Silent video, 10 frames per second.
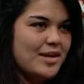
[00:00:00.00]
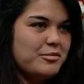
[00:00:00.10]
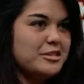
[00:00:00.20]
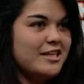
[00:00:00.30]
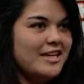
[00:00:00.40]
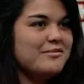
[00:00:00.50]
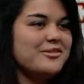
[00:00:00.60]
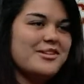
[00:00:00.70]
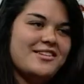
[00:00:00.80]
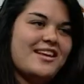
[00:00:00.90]
appreciate him for
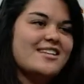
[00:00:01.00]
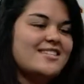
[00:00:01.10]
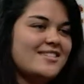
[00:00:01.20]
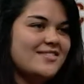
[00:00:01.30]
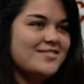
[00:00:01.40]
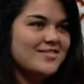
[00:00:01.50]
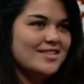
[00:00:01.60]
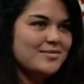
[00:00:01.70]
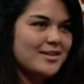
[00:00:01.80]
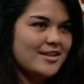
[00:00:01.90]
all of that. So
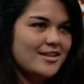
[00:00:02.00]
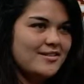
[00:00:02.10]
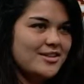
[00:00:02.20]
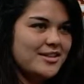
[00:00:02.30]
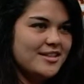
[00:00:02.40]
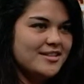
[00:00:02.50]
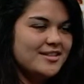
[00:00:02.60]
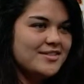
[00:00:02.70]
it's been a good 2 years.